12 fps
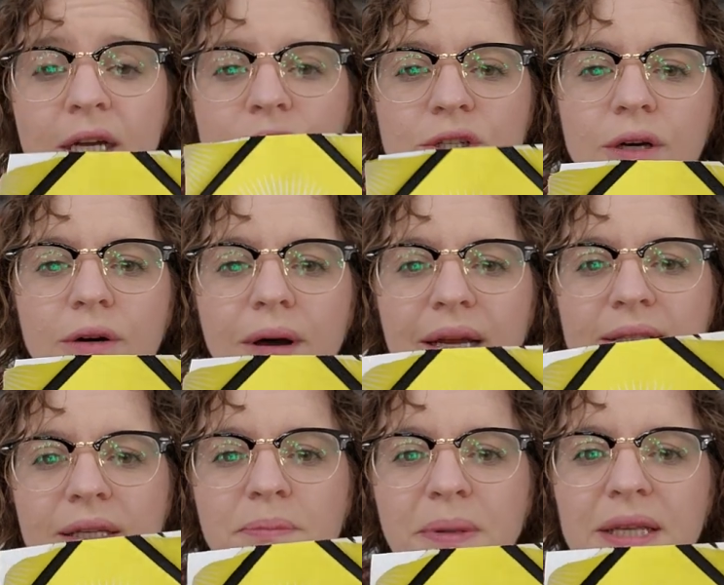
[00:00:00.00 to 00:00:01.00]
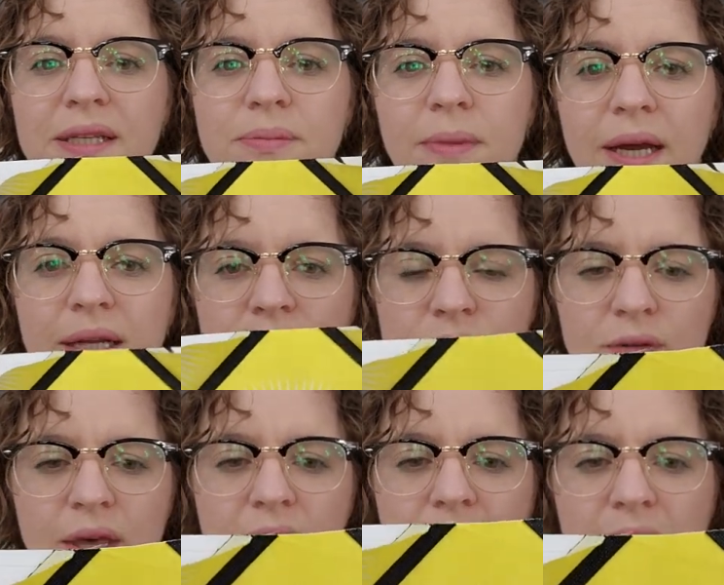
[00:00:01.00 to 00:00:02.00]
So I did piece mine so
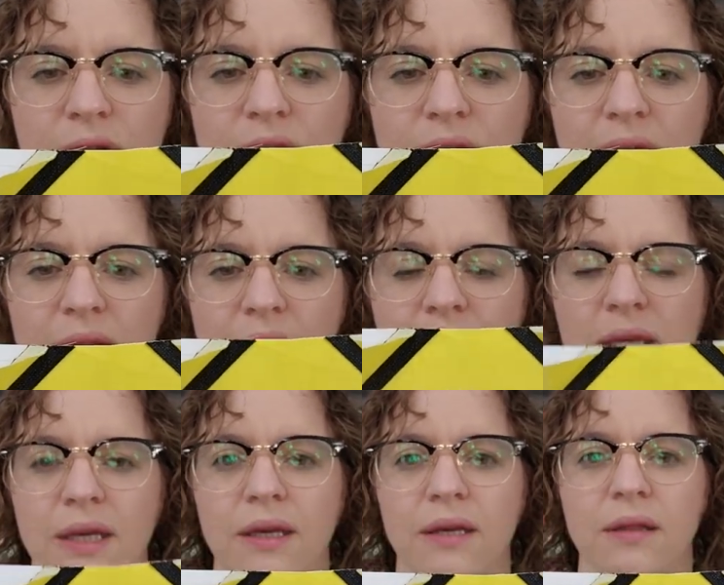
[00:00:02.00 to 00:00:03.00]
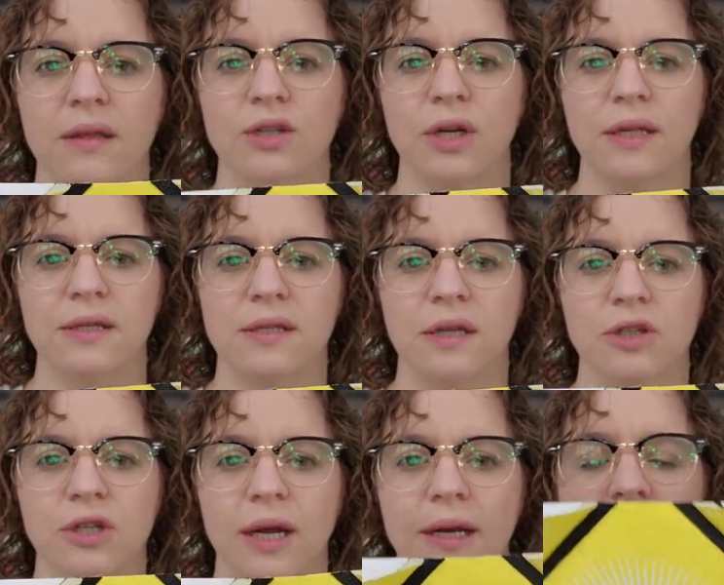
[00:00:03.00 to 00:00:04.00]
that I could get the giant
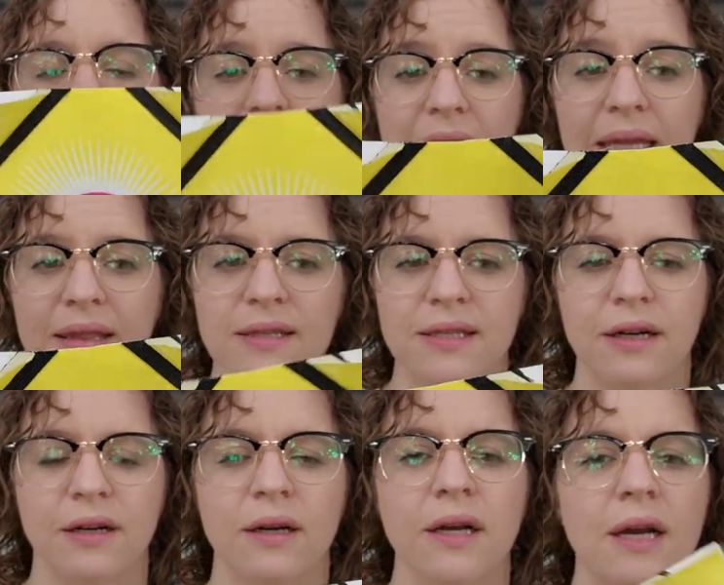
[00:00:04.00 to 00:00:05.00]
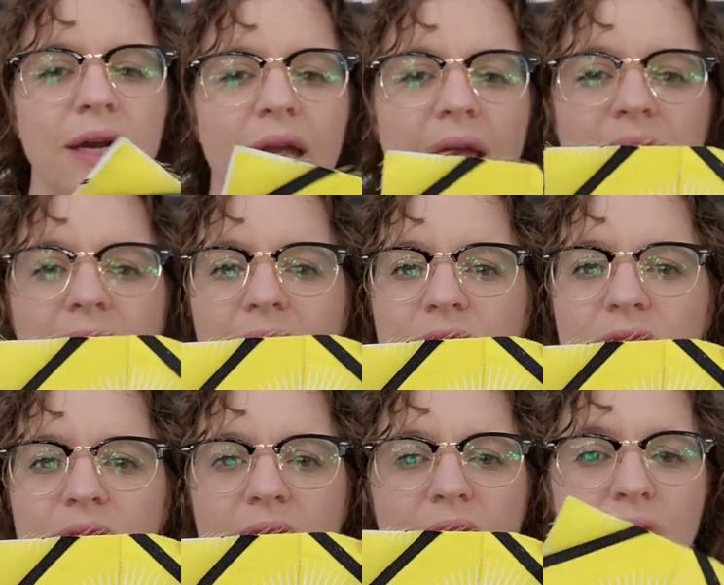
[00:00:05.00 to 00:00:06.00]
sunshine in the center, and
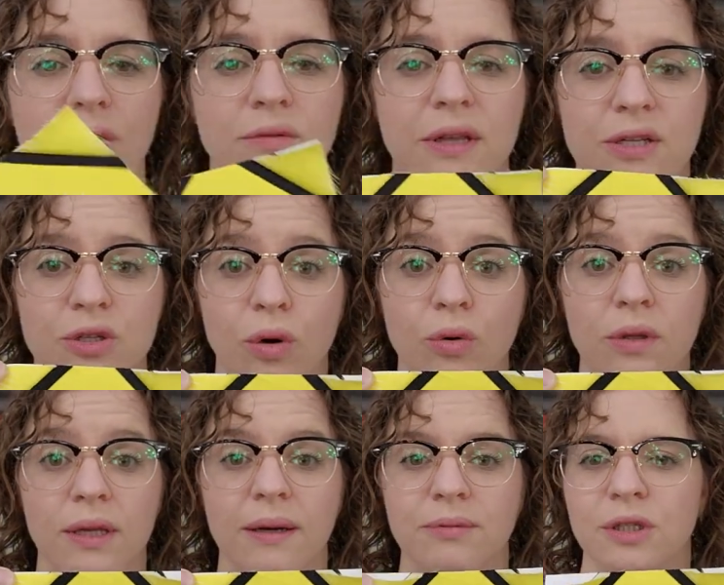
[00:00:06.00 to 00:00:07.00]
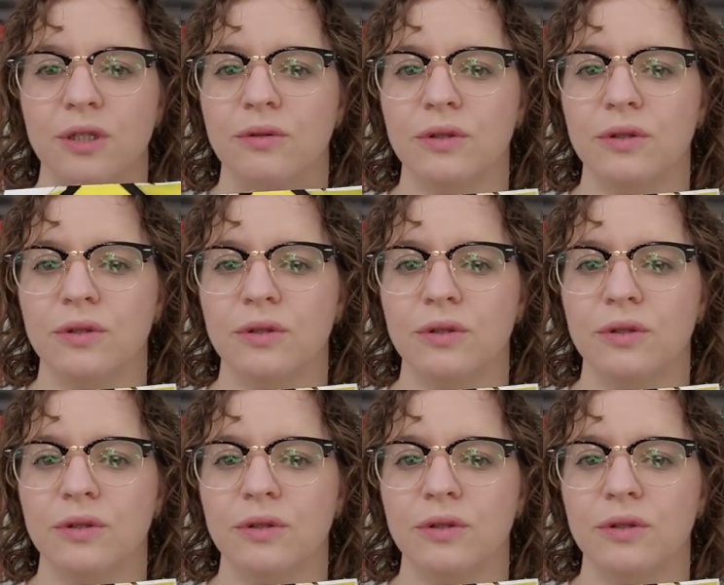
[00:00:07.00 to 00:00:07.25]
that's, you know, that's totally up to you.